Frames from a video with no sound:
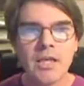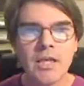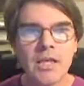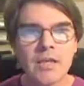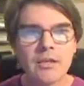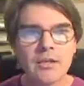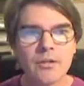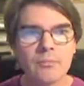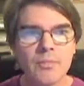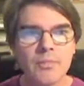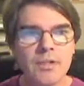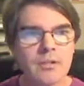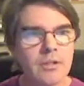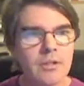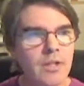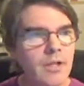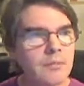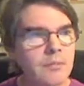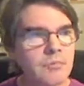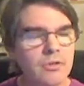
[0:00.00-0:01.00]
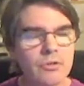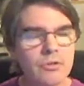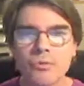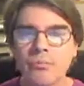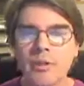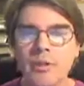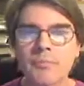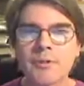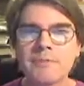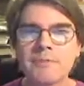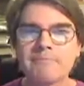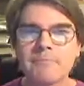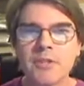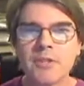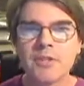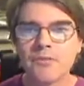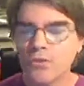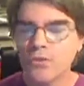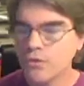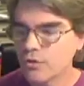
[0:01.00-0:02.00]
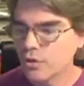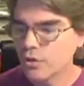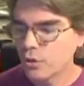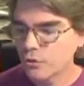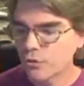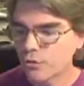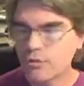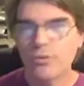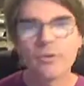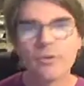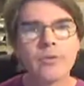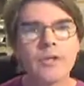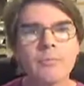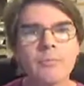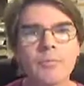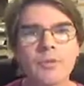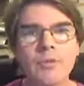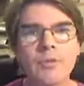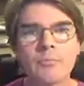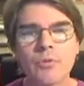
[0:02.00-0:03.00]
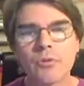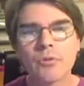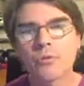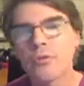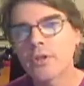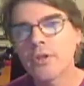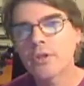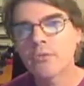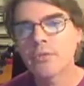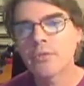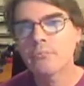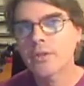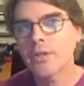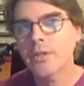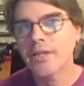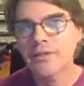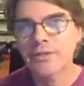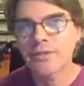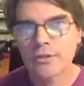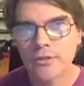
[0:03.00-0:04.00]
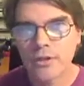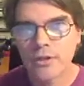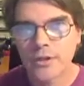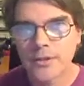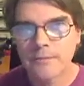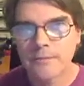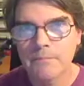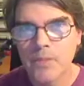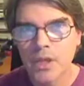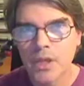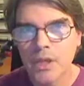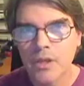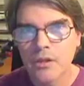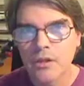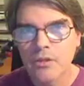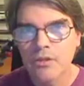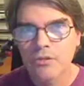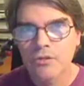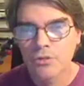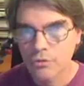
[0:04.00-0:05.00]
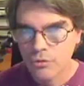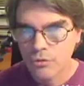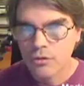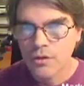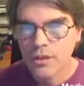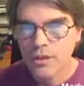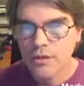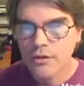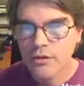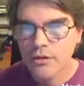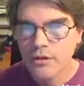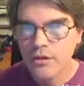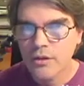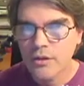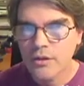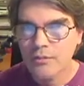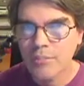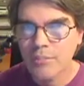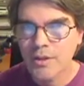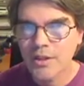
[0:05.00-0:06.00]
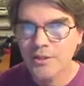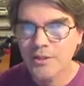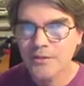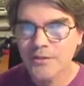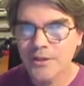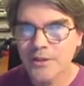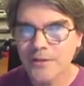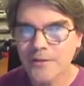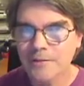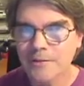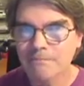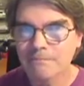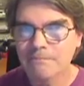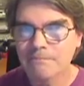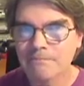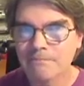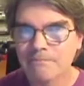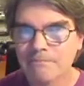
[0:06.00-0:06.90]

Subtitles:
And in the meantime, just remember, if you go through your MLM career with blinders on, sooner or later you're going to get blindsided.